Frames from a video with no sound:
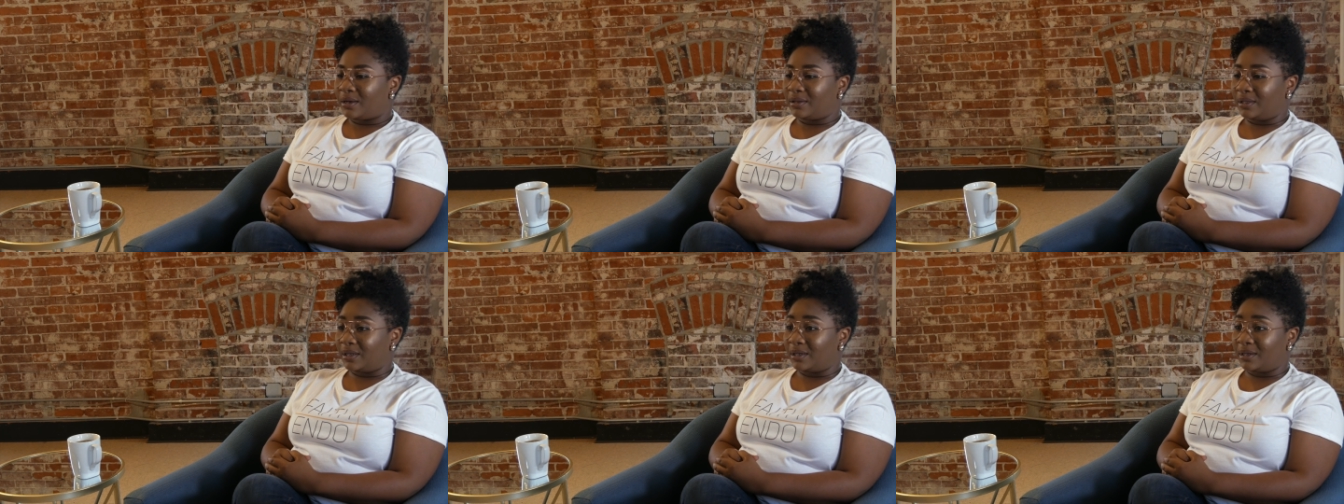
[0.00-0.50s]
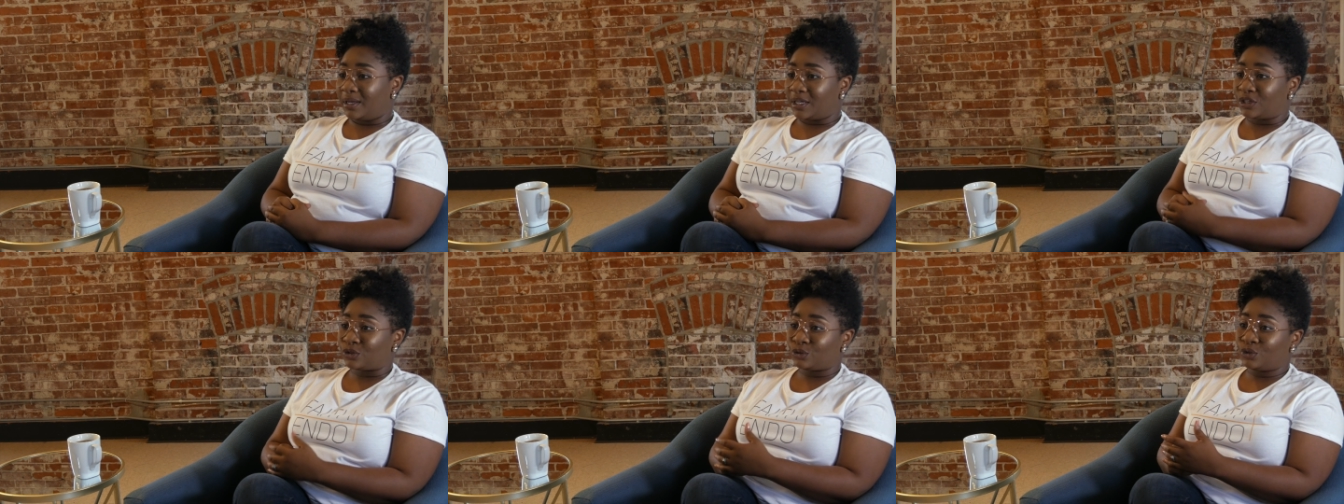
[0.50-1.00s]
the
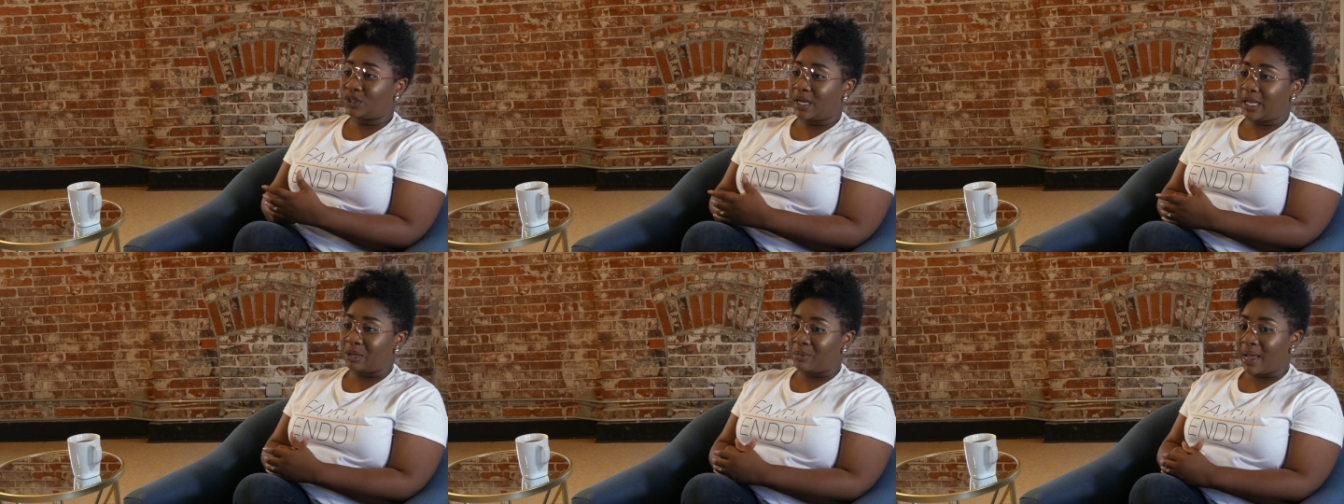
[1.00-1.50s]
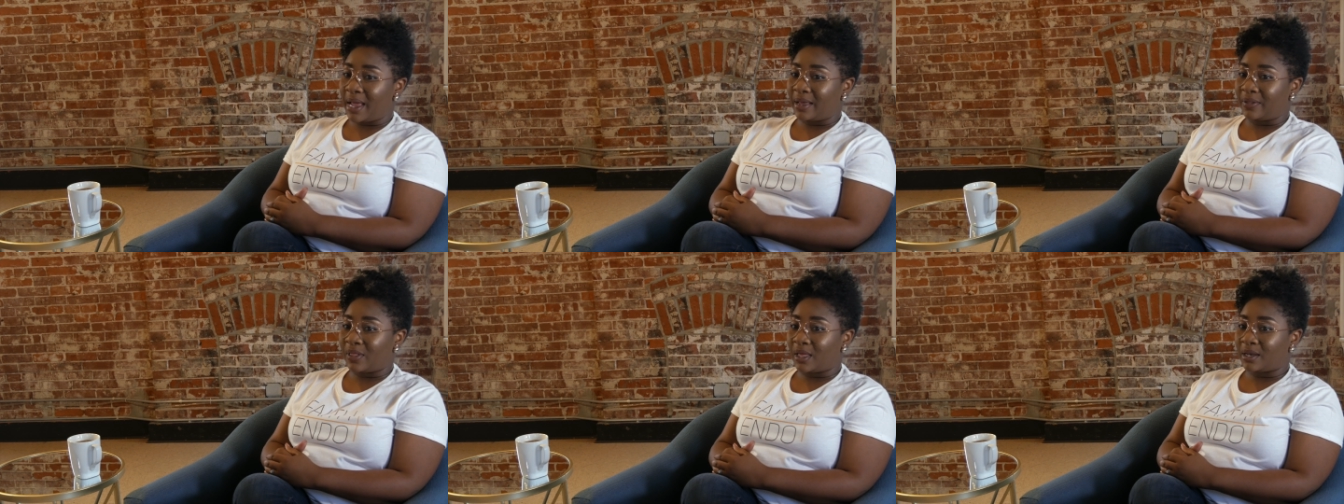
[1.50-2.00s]
excruciating
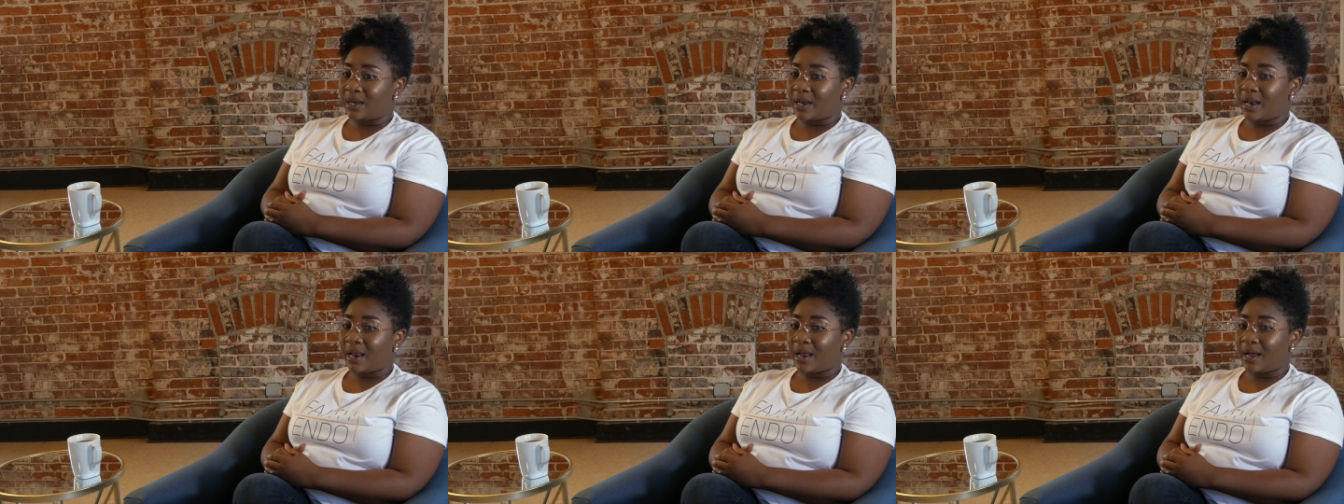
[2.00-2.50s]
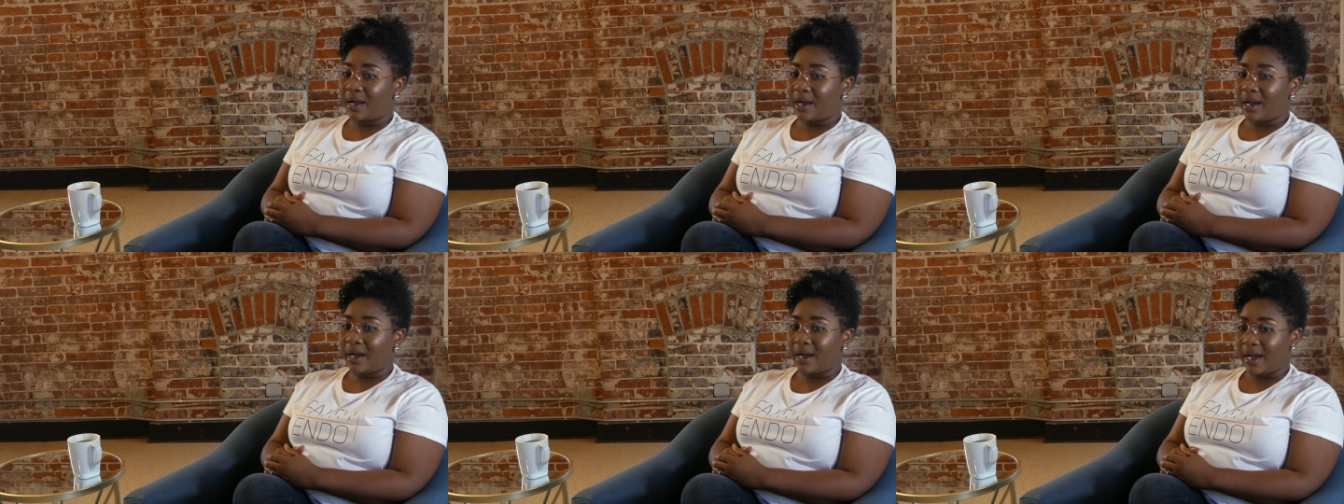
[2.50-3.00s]
pain that
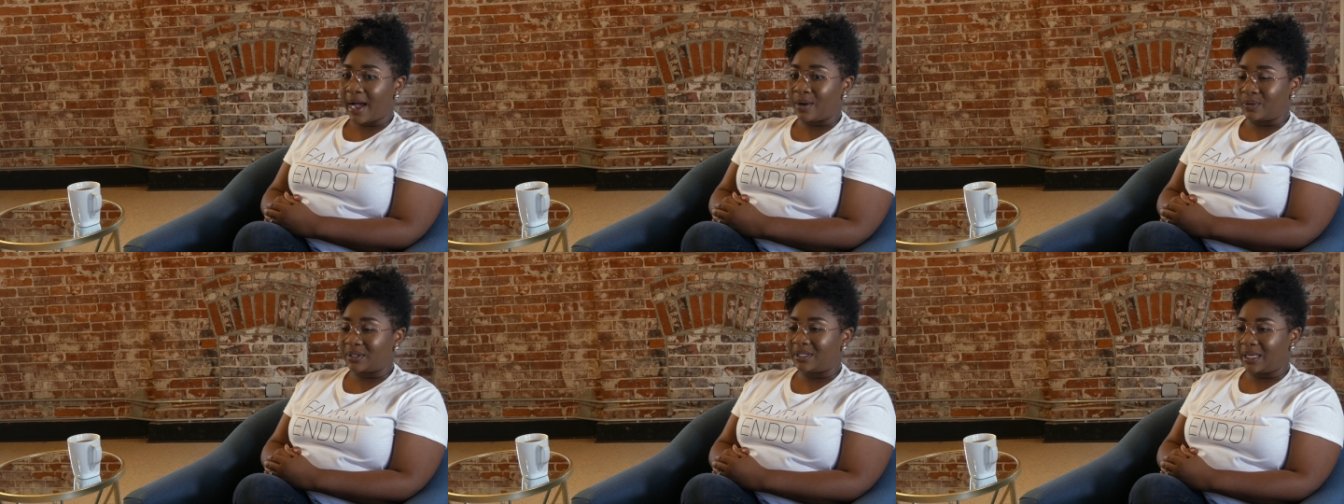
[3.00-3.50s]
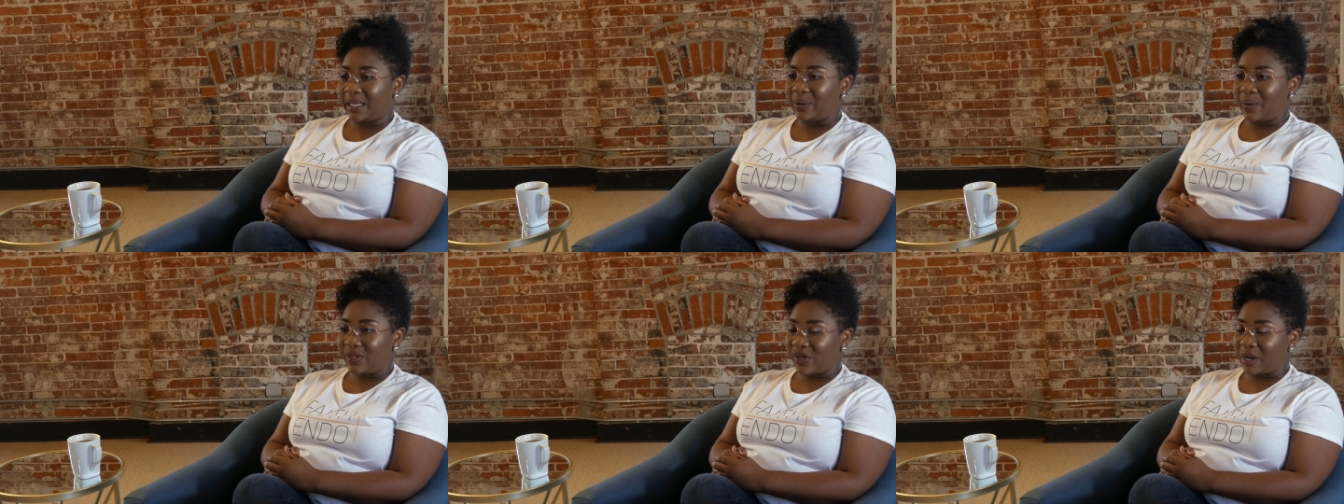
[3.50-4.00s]
I was dealing
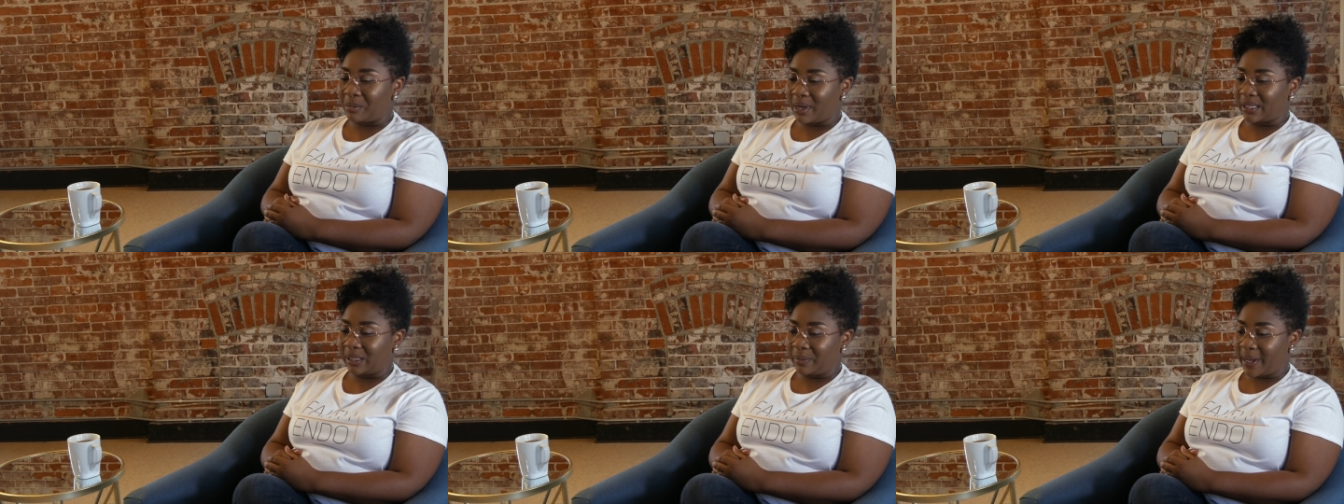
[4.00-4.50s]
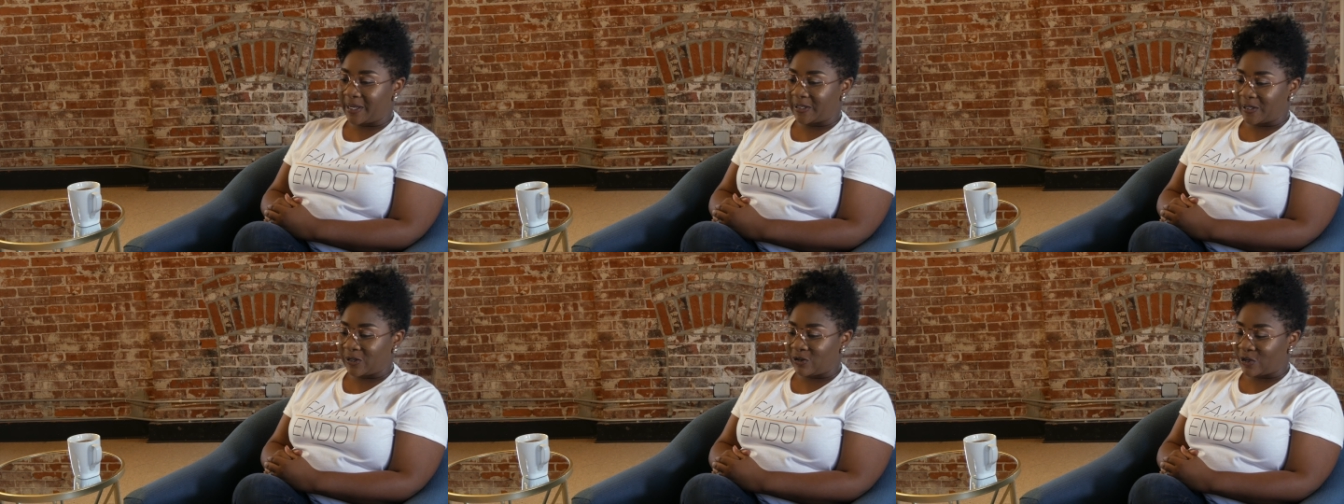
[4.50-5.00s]
with on a monthly basis.
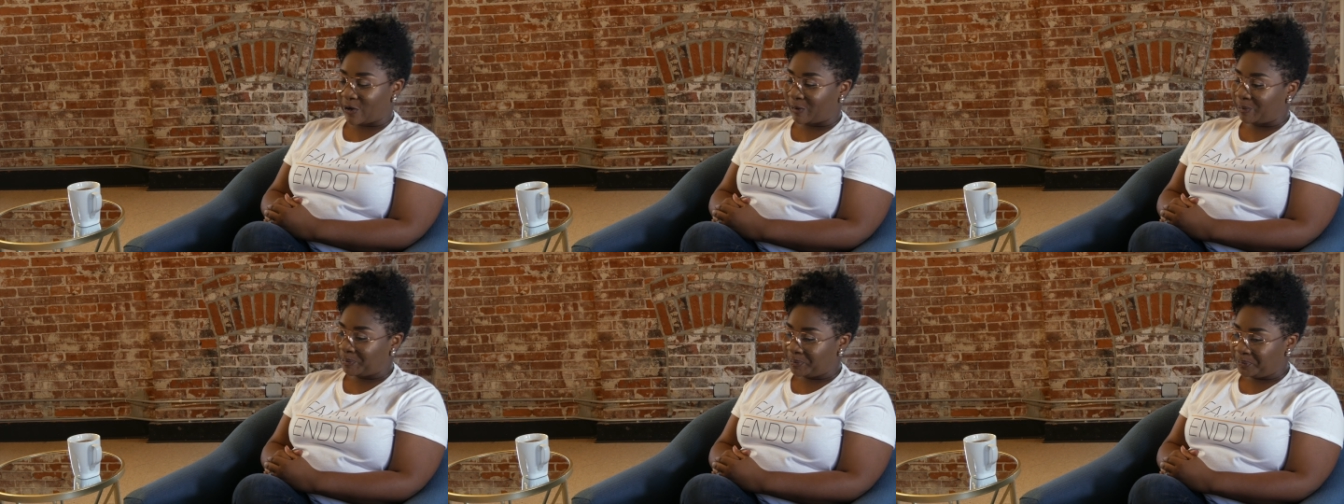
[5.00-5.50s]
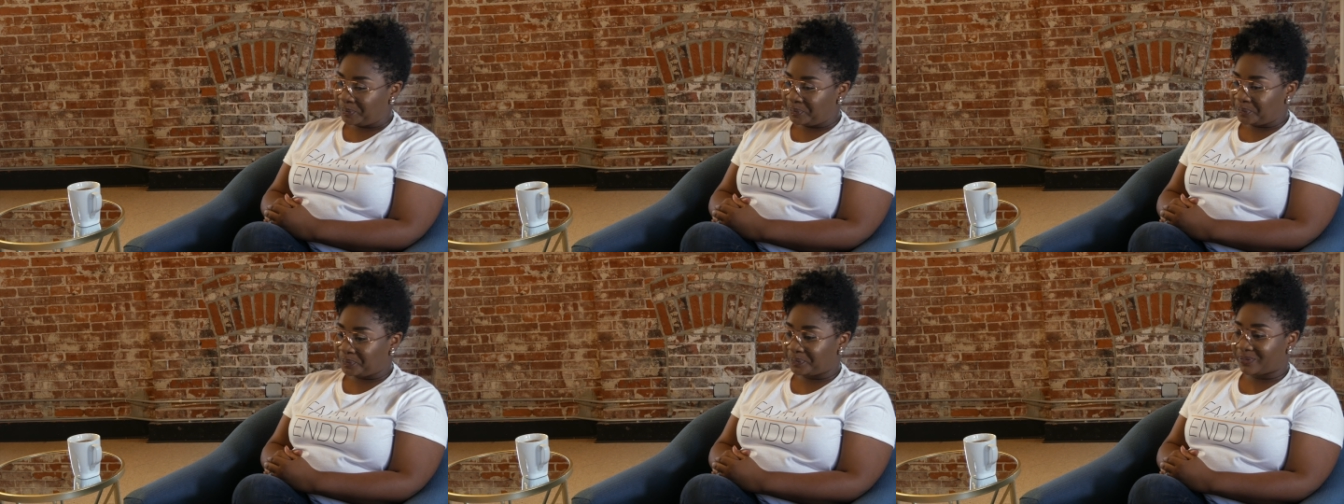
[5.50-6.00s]
So
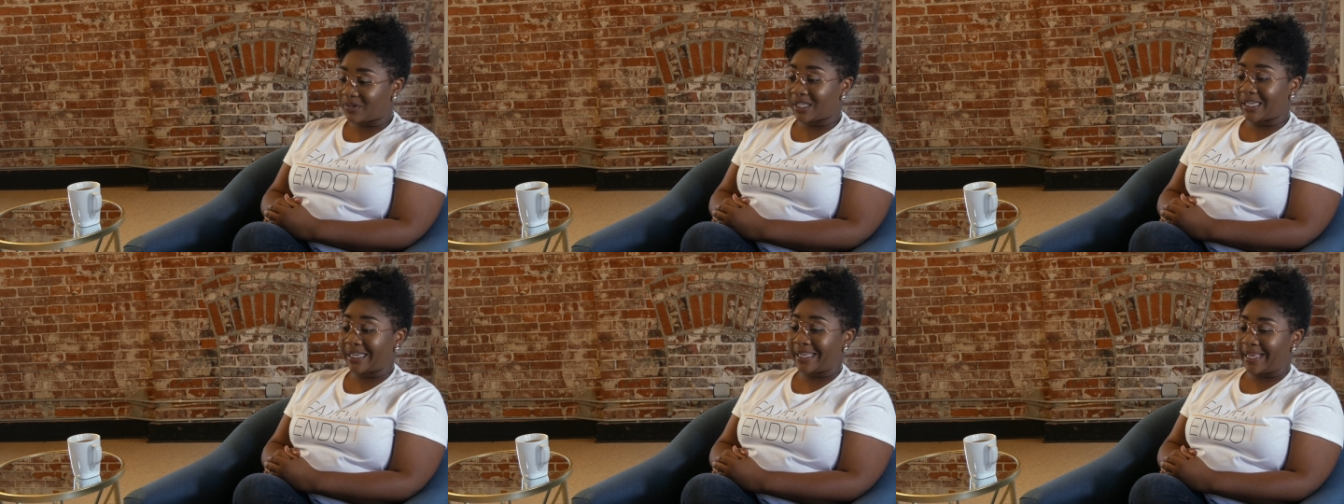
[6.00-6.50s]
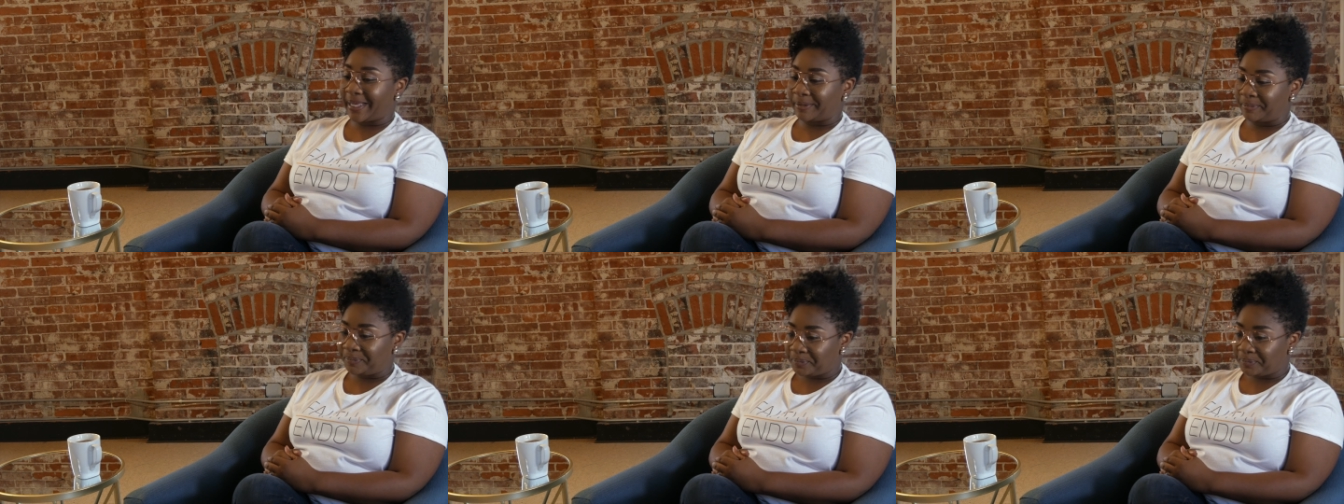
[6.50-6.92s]
again,